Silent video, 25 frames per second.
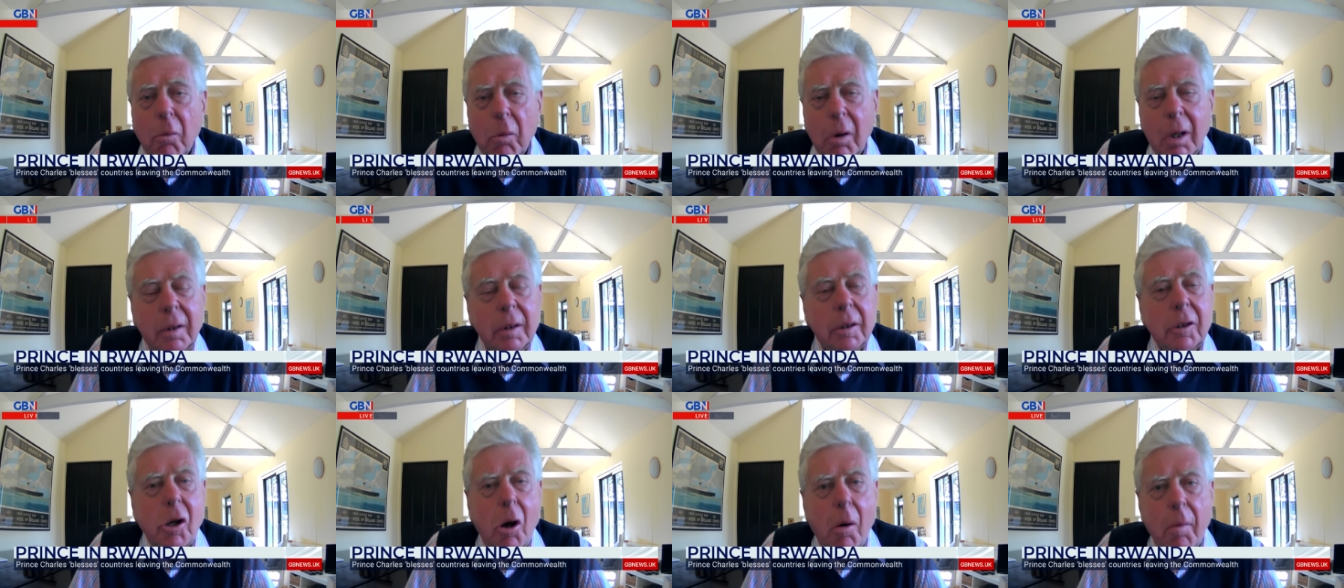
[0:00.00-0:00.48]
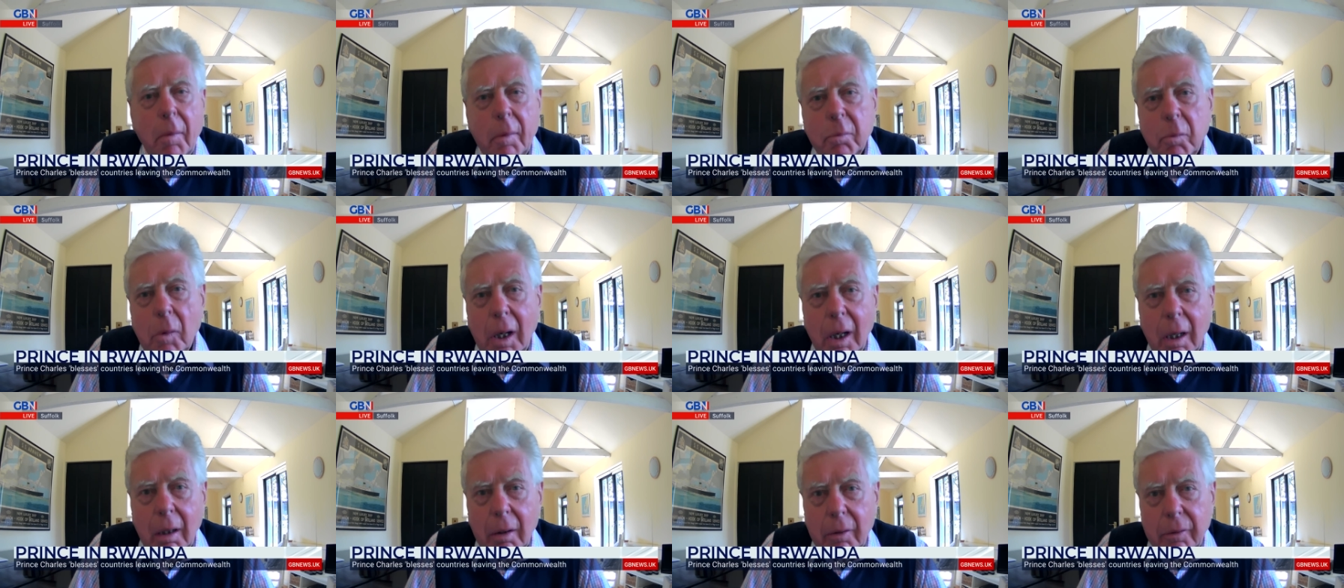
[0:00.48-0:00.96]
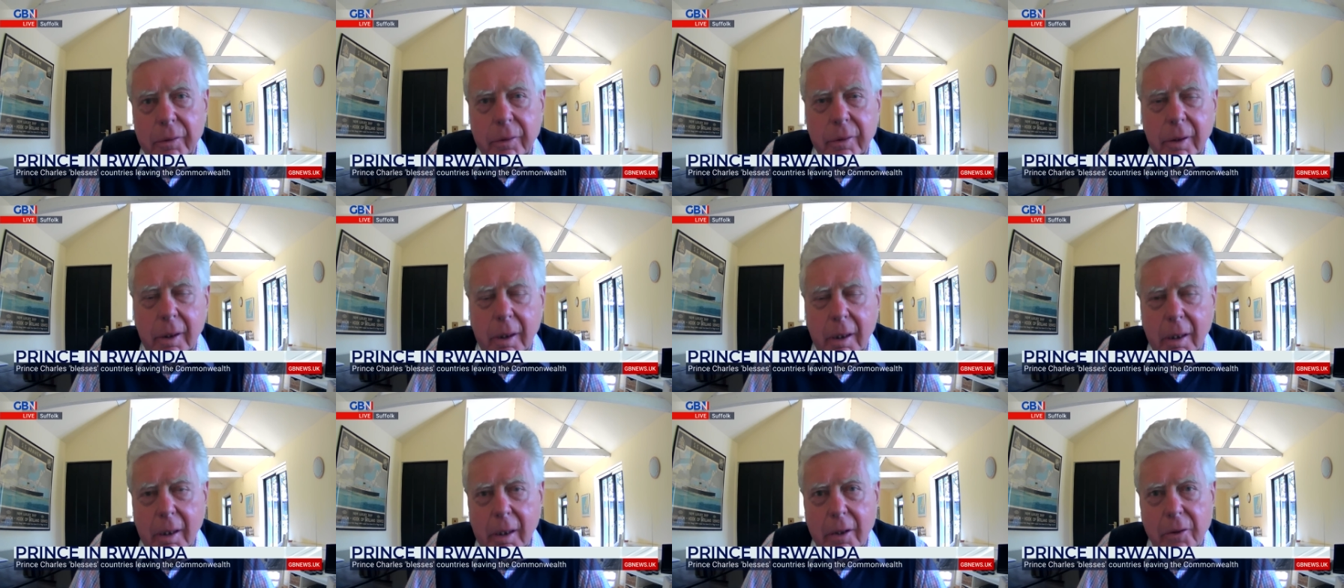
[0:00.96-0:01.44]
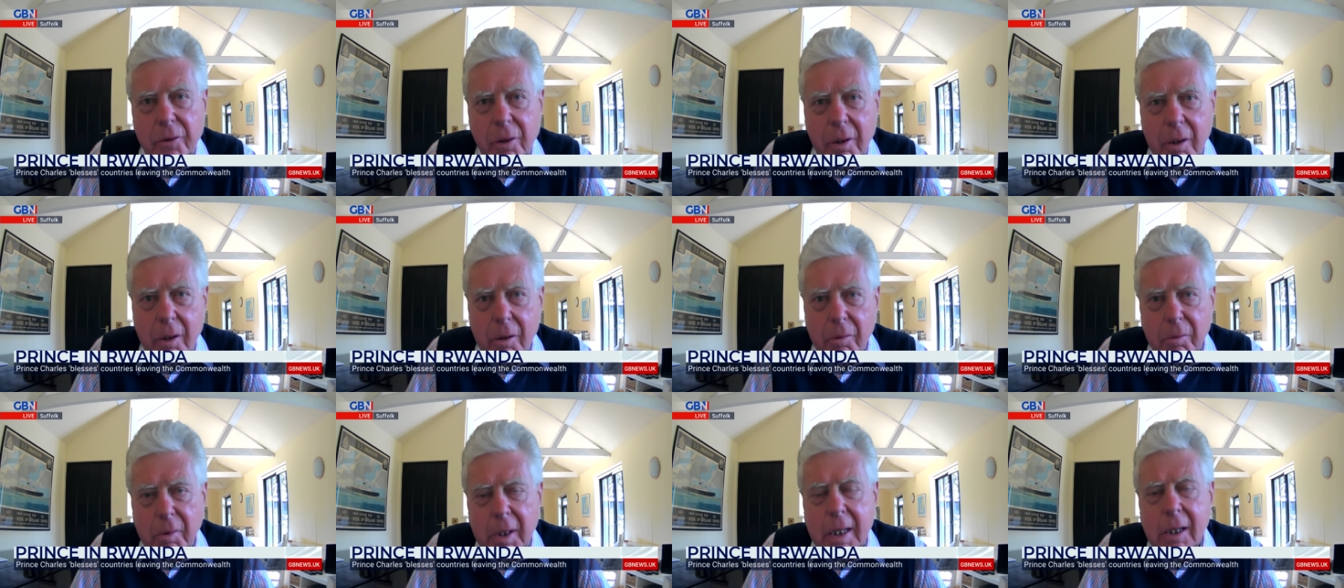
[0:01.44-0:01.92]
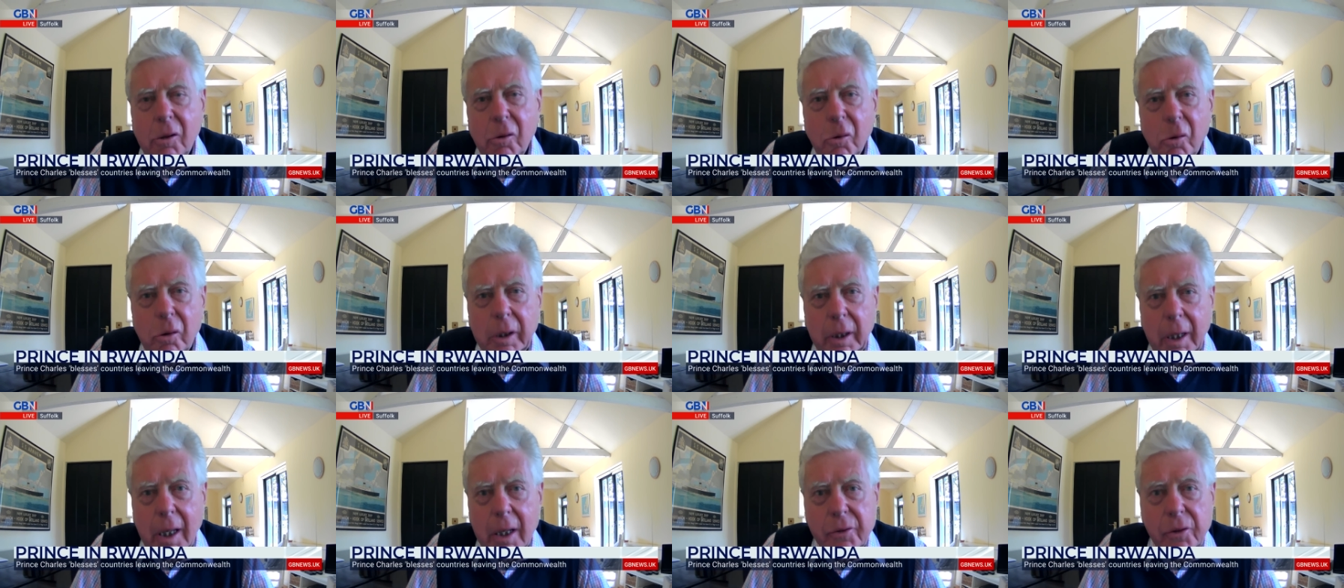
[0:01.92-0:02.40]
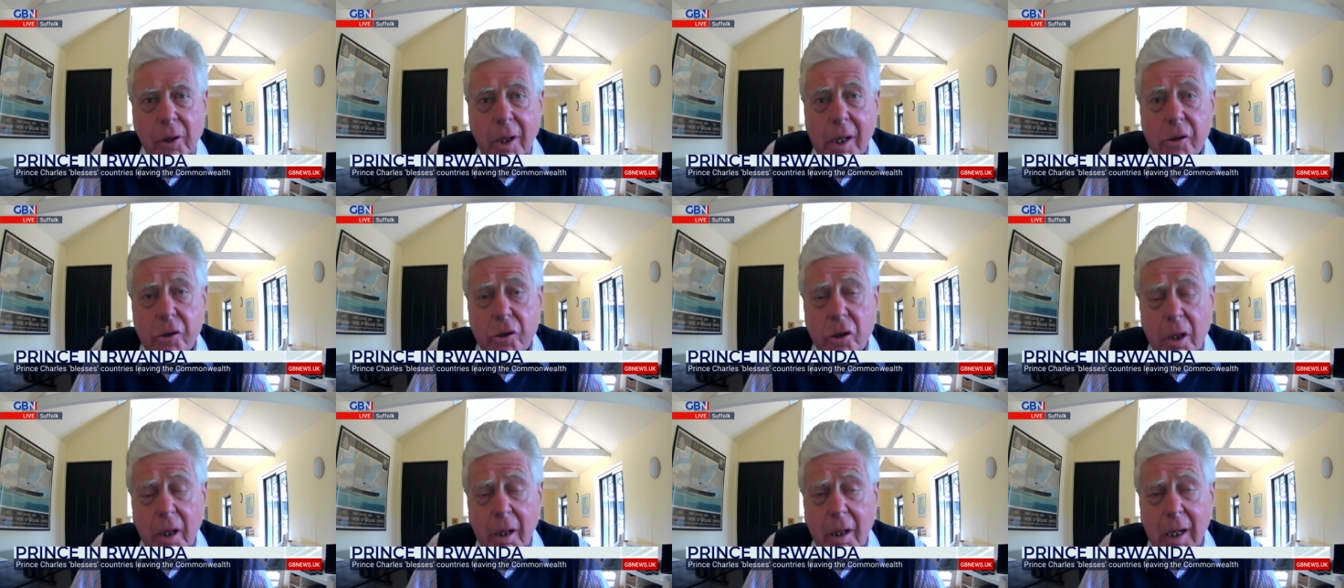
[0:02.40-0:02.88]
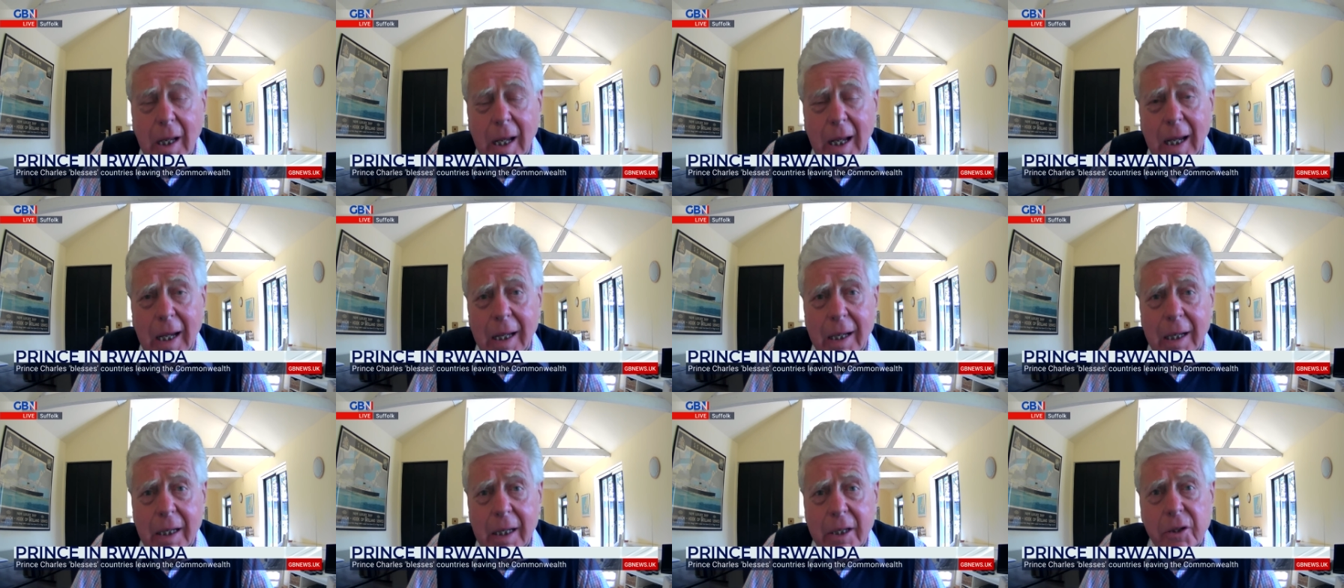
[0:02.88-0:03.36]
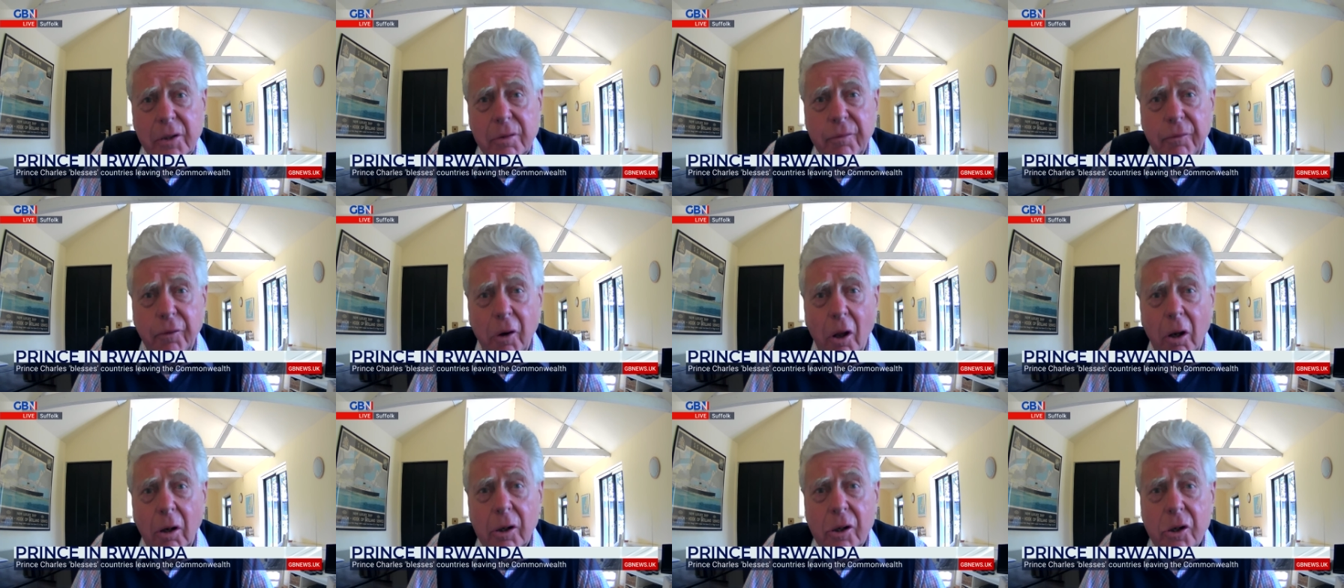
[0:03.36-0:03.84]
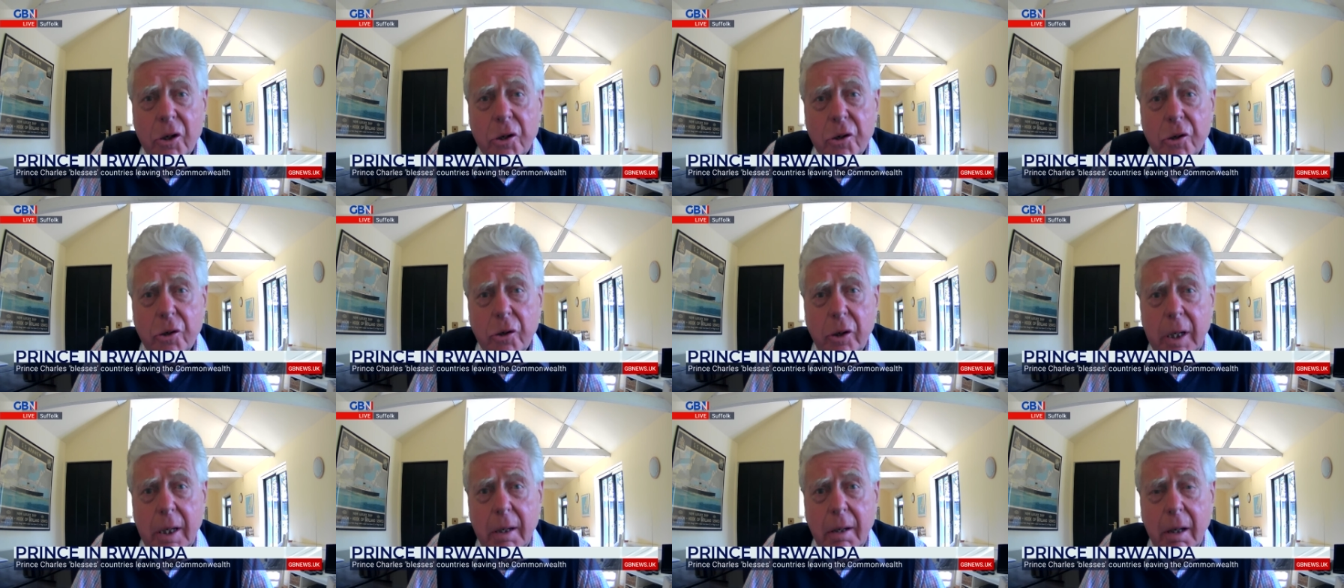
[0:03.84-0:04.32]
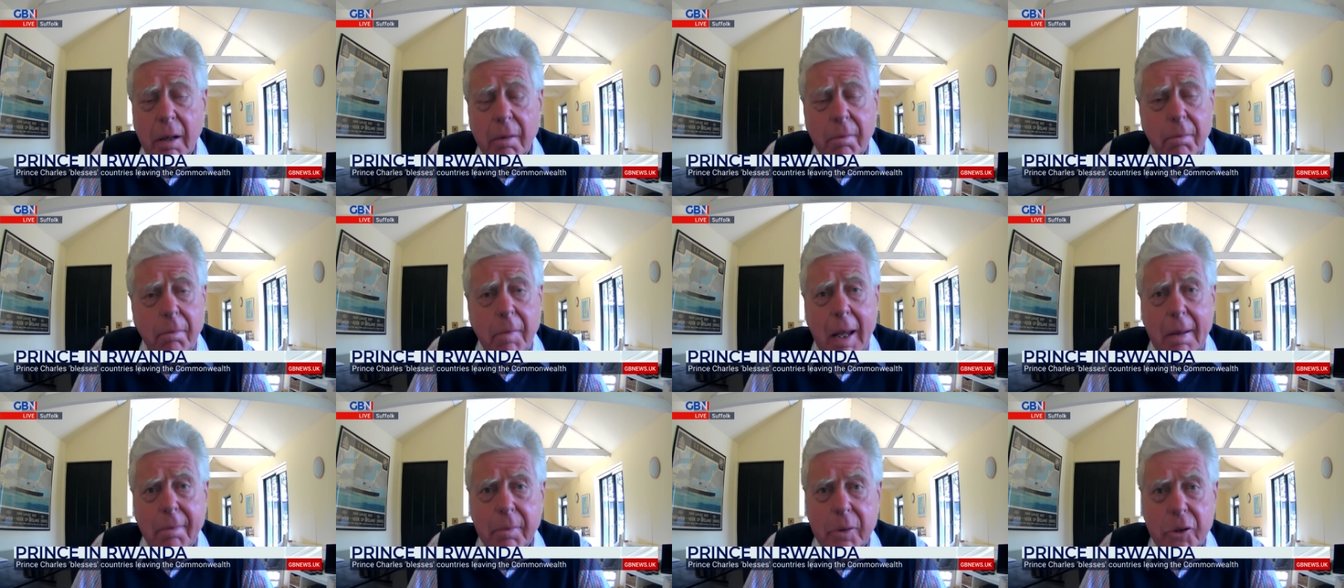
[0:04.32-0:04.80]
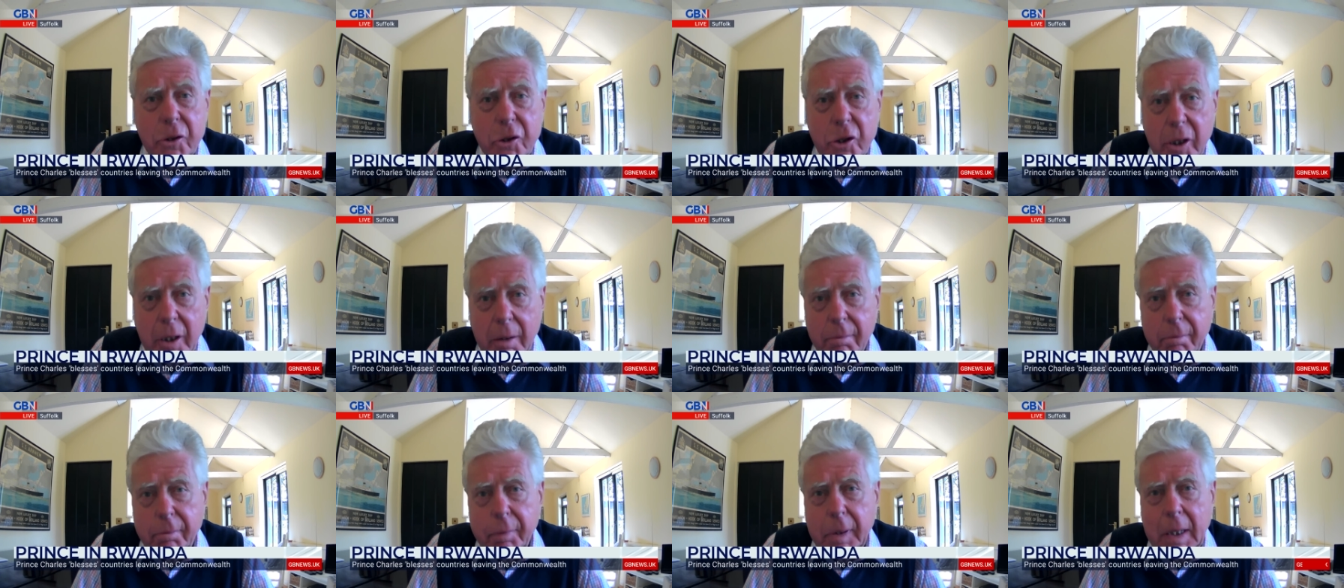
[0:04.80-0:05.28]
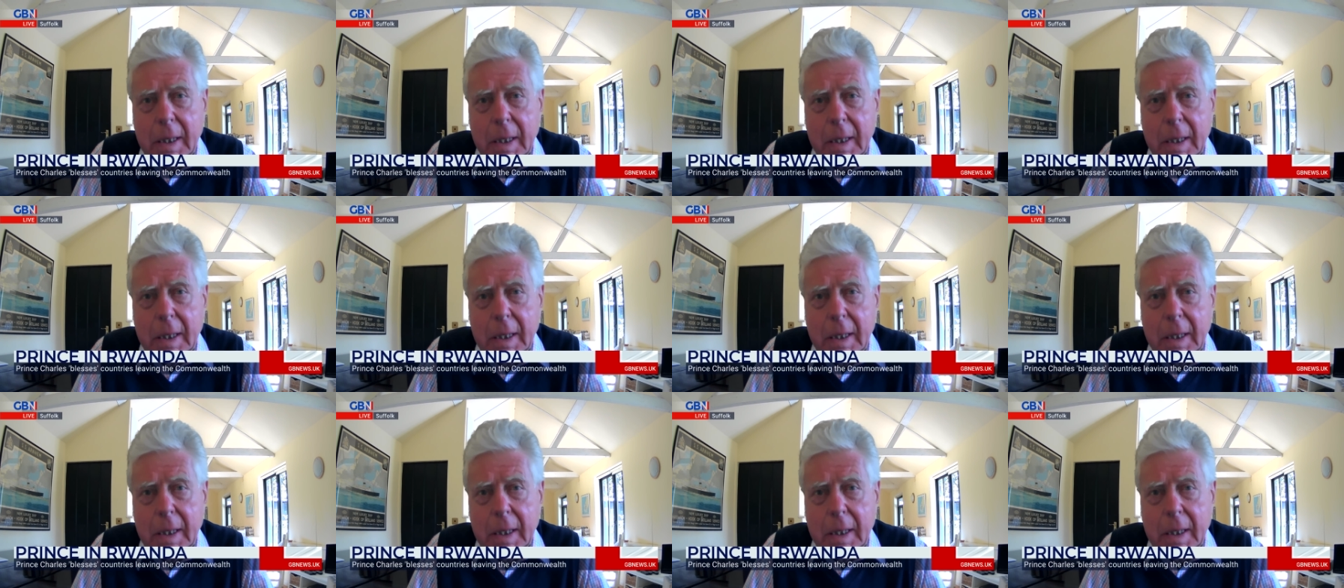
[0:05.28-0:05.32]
Well, the Commonwealth is a unique organisation, and it's voluntary membership.